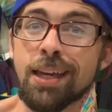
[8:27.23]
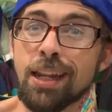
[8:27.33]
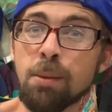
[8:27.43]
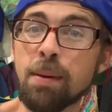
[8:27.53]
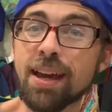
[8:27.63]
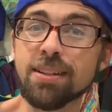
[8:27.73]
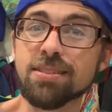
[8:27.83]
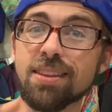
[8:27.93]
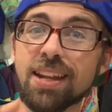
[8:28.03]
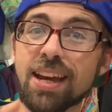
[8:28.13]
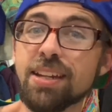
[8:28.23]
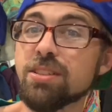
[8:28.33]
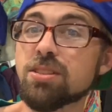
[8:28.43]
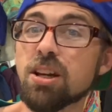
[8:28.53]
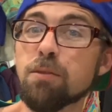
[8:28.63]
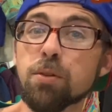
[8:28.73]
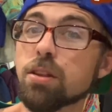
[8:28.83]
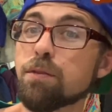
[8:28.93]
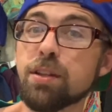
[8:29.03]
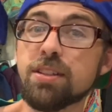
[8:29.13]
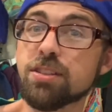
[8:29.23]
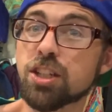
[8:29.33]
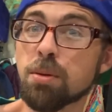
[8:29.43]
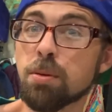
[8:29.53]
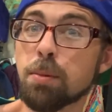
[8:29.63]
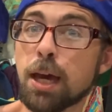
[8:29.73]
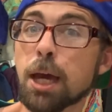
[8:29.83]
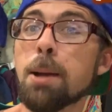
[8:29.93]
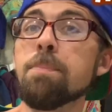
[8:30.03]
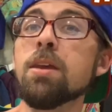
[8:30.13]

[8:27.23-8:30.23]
getting back into the 90s stuff with all the vintage coming back.